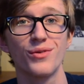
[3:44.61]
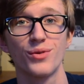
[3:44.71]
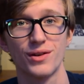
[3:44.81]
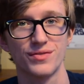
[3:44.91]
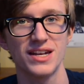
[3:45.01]
you
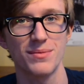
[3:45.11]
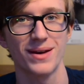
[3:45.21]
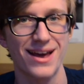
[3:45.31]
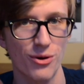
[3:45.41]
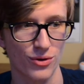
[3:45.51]
would have seen it by
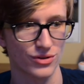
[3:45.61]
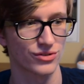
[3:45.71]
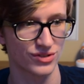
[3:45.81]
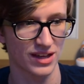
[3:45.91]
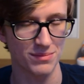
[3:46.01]
now, or you're
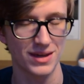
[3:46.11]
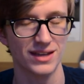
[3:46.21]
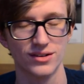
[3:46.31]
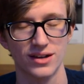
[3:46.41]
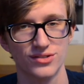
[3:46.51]
just like me and
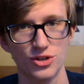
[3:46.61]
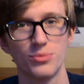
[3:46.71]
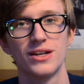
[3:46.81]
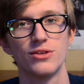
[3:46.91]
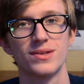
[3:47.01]
you're kind of
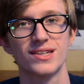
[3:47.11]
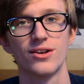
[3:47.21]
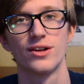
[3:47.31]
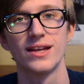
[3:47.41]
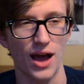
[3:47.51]
stupid and you missed out on it.